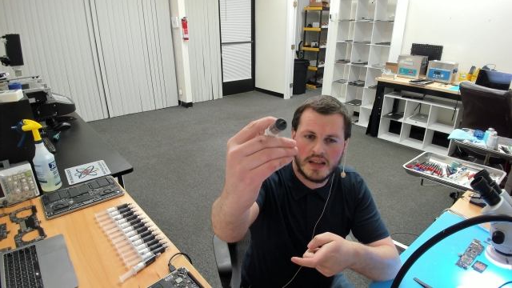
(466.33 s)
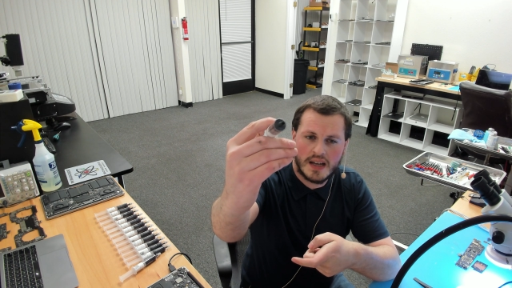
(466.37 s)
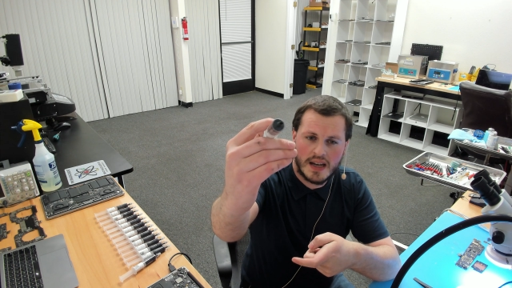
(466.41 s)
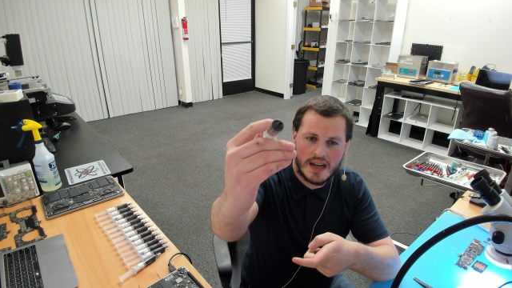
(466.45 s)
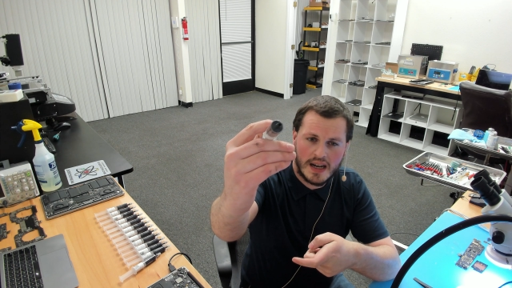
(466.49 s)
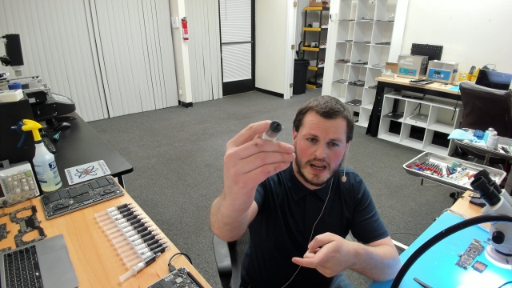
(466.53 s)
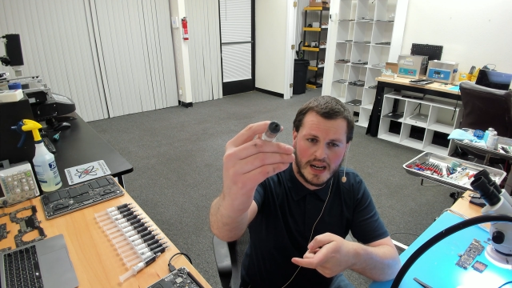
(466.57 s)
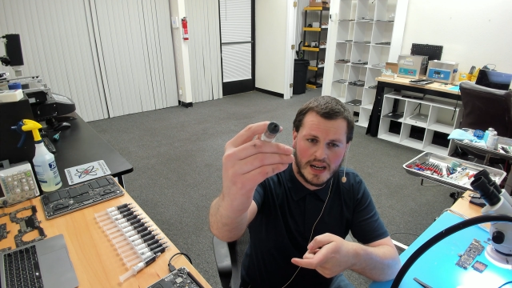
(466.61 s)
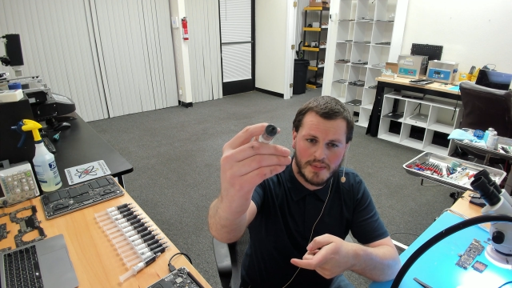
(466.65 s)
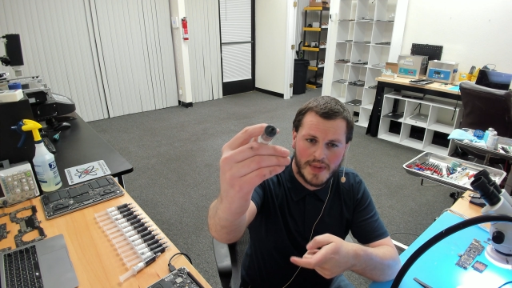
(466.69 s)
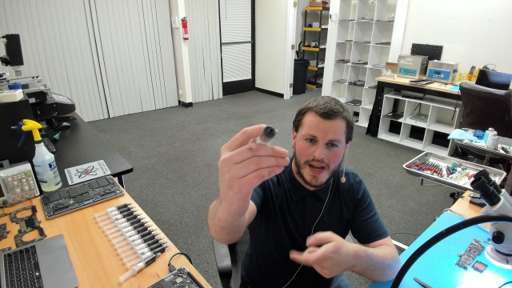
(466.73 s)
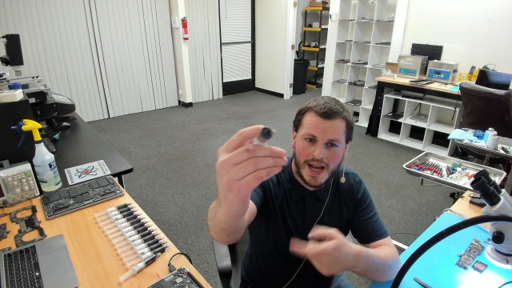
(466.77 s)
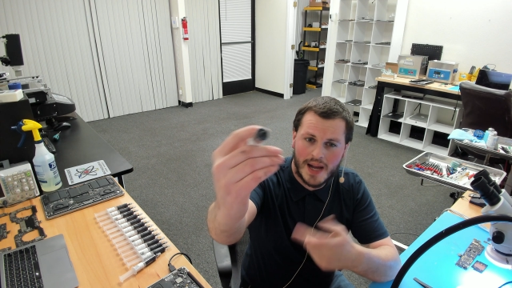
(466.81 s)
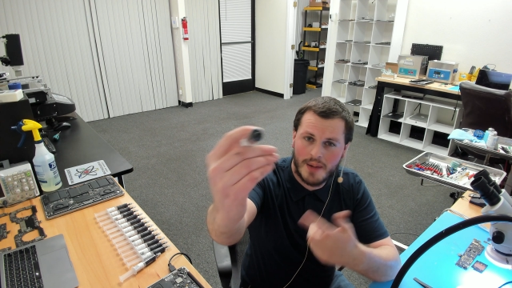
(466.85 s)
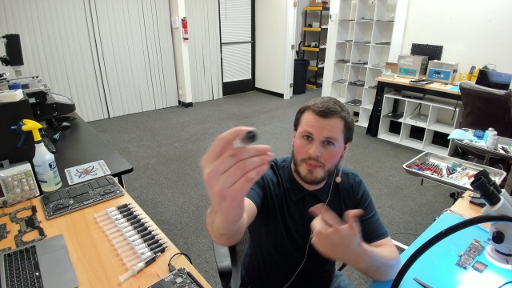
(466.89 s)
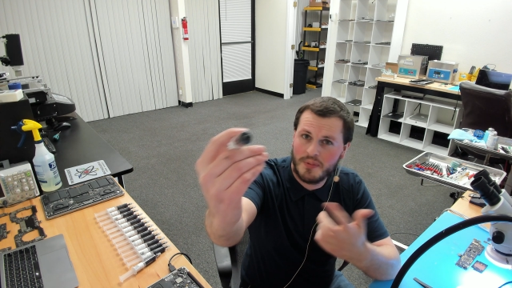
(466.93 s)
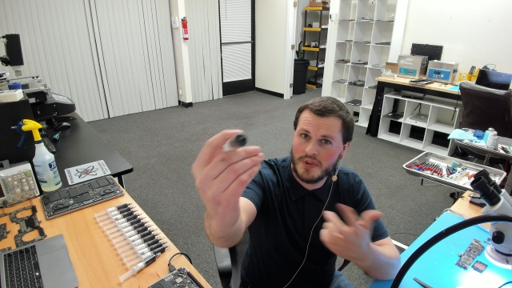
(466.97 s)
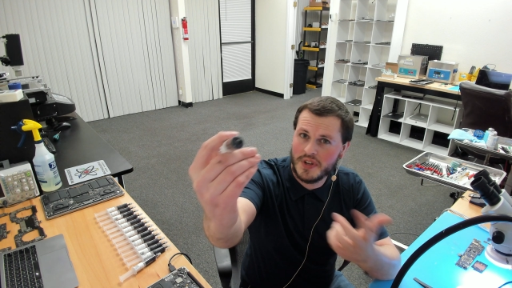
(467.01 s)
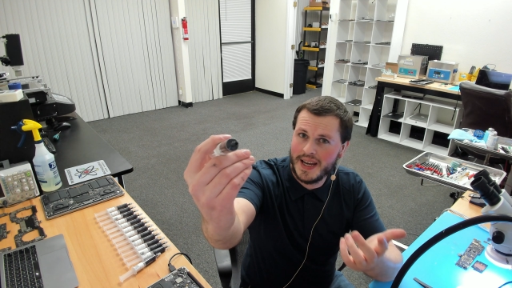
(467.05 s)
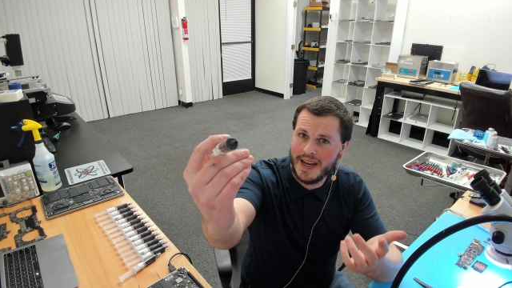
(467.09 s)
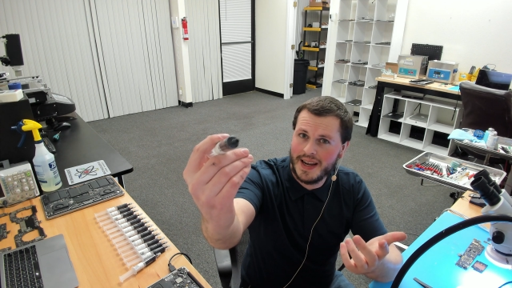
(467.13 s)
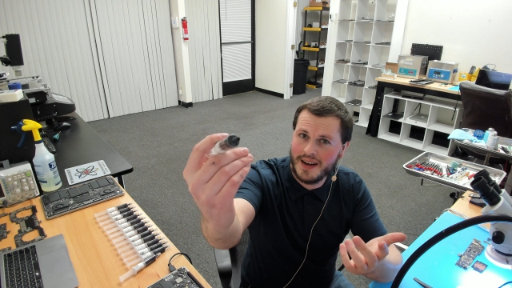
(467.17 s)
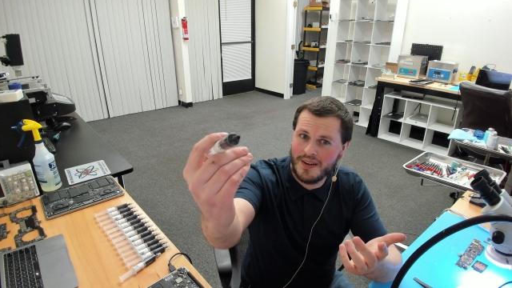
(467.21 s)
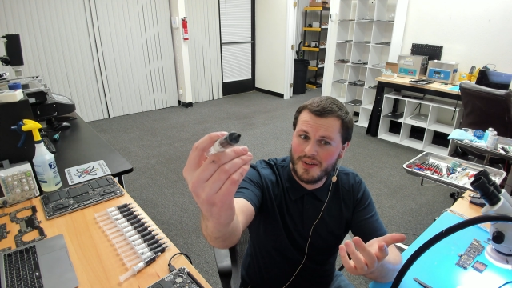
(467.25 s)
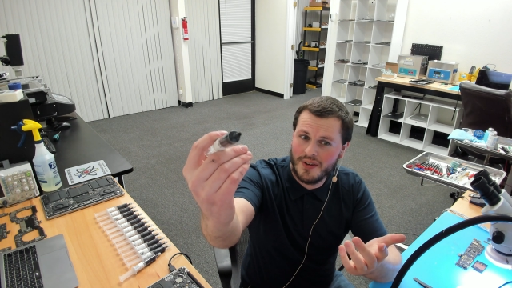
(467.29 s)

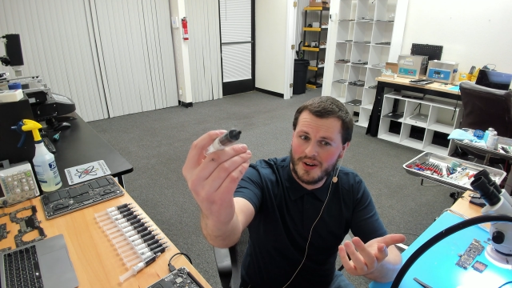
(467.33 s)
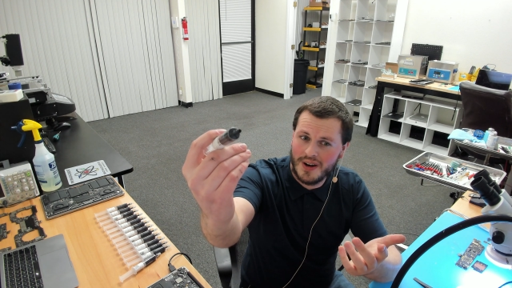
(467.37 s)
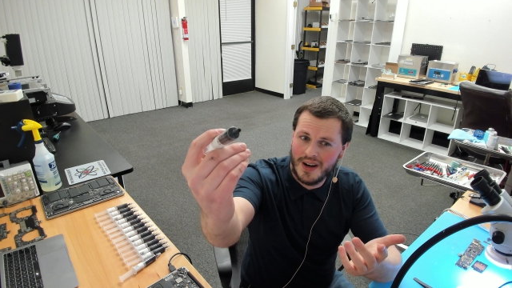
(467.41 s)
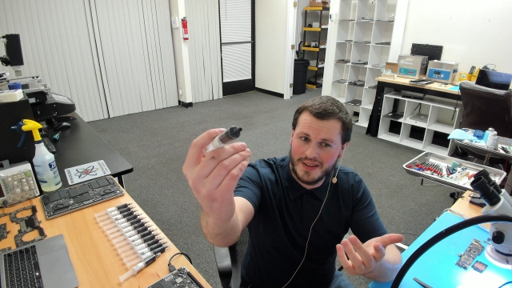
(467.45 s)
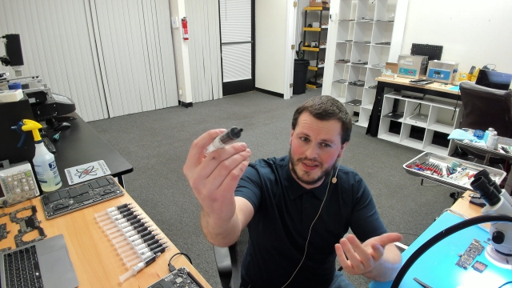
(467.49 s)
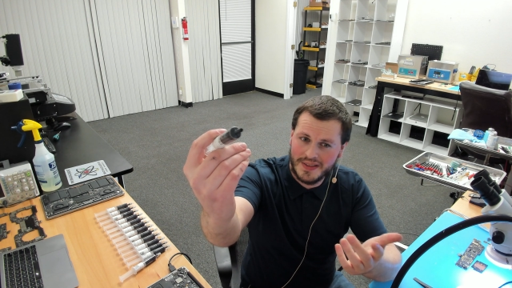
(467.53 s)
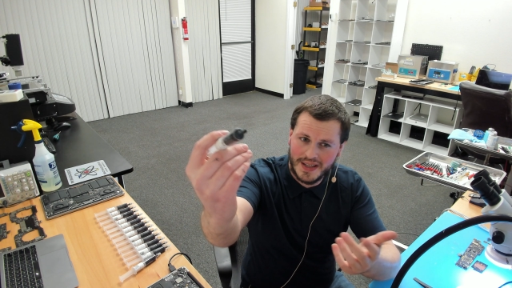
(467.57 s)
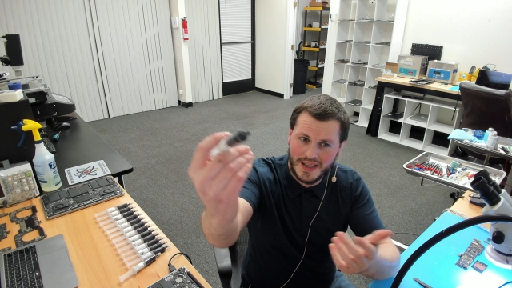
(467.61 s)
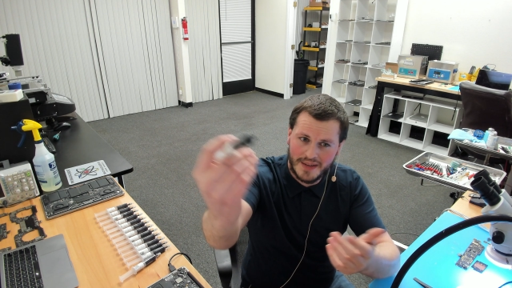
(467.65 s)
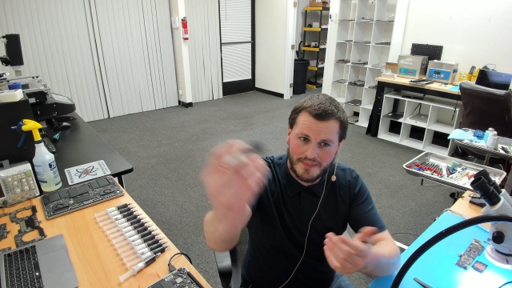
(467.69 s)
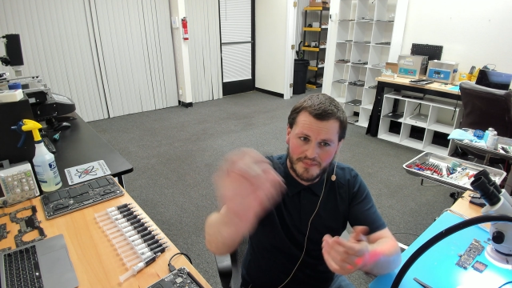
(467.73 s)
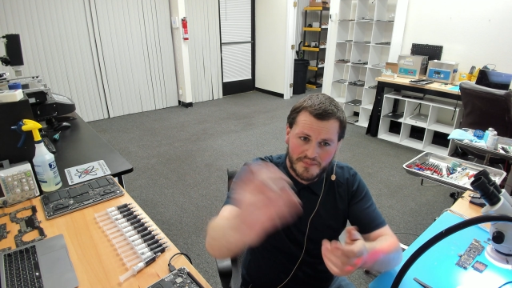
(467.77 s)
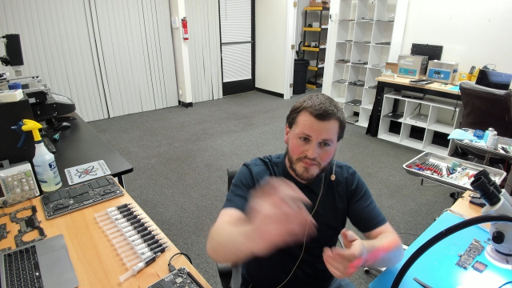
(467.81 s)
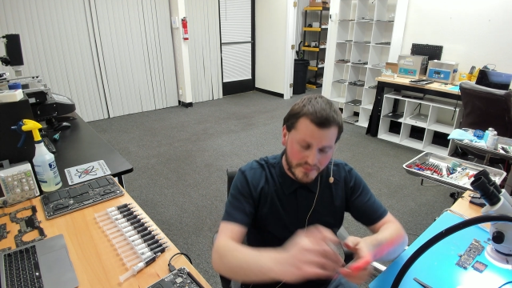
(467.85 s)
applicator on them,